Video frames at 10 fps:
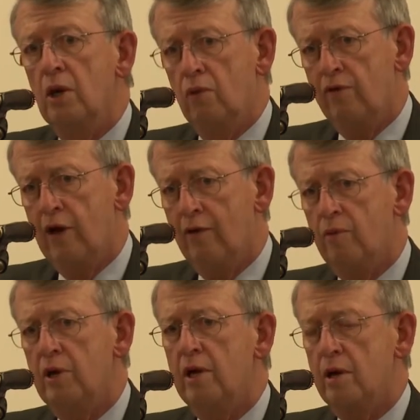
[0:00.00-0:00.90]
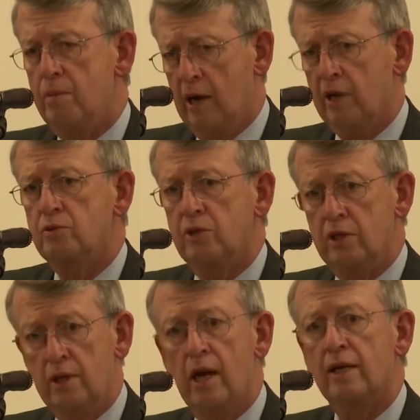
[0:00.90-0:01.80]
We've never been in a parish we
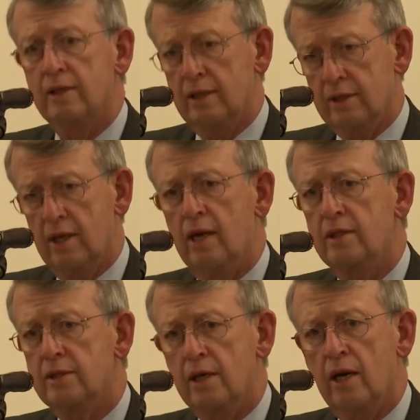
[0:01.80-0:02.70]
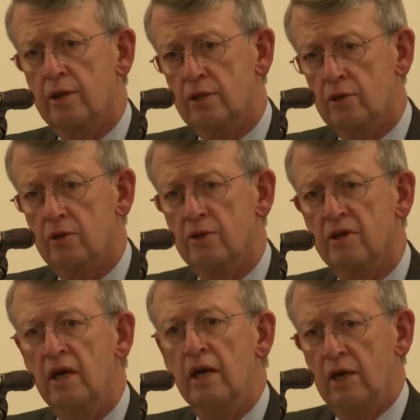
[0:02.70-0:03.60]
didn't like. That's the honest to God truth.
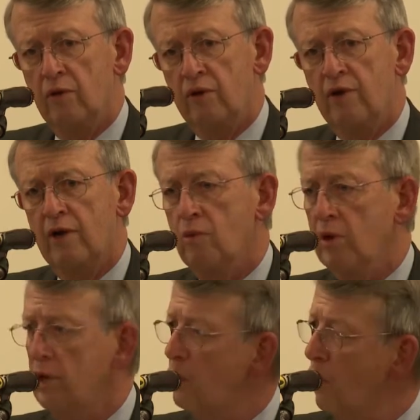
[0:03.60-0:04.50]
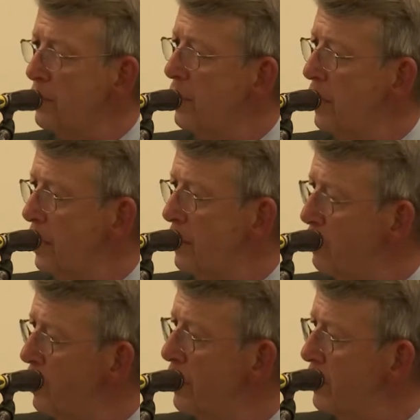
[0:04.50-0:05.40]
And we've never been in one that had a
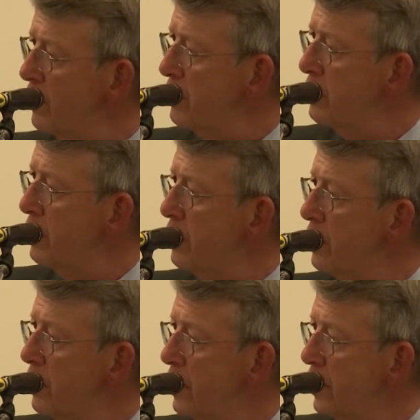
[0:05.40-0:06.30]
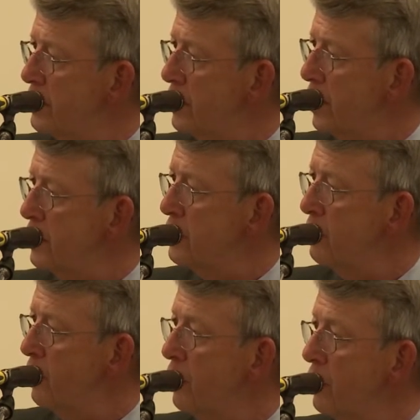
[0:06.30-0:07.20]
really good
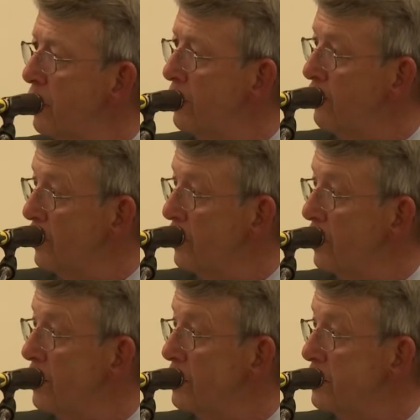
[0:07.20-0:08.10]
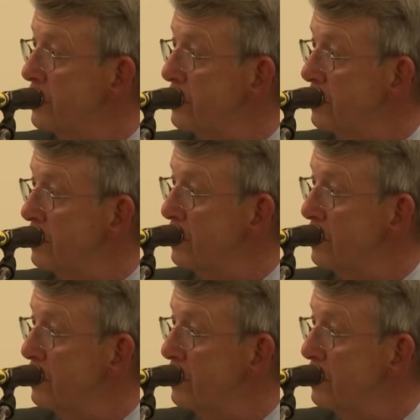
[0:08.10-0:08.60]
education program for adults.